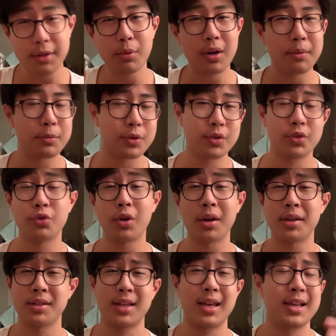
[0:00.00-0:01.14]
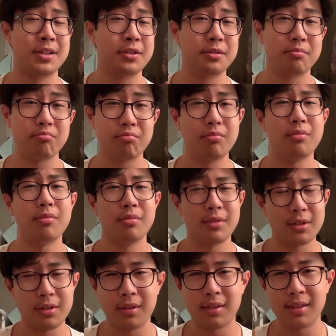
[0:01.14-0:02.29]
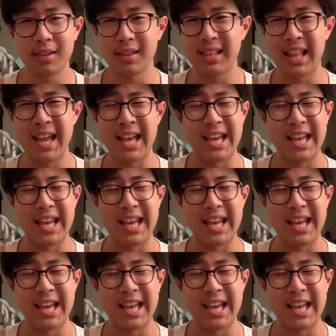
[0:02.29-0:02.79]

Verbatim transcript: what I'm just trying to say is there